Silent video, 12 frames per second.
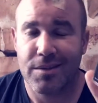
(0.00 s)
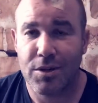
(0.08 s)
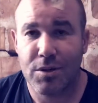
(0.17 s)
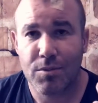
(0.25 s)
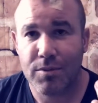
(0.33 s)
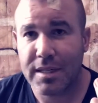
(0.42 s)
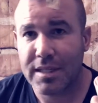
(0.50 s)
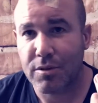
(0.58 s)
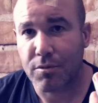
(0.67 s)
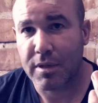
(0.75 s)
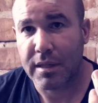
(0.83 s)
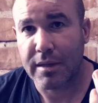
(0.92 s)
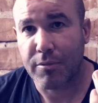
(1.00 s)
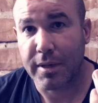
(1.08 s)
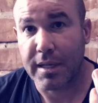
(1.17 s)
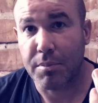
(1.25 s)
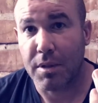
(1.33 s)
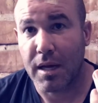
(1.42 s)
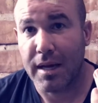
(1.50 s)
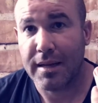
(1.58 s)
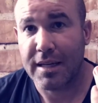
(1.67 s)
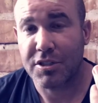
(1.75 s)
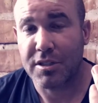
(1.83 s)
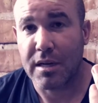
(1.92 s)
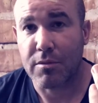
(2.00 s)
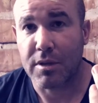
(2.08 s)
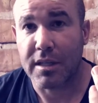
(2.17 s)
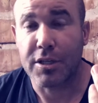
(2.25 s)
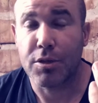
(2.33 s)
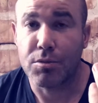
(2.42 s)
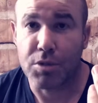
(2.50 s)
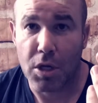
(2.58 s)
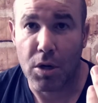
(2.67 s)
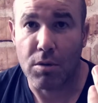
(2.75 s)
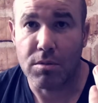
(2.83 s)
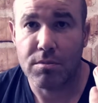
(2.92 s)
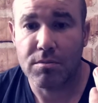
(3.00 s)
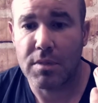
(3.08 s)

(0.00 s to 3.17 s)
you don't need to really reapply, actually not really, you don't.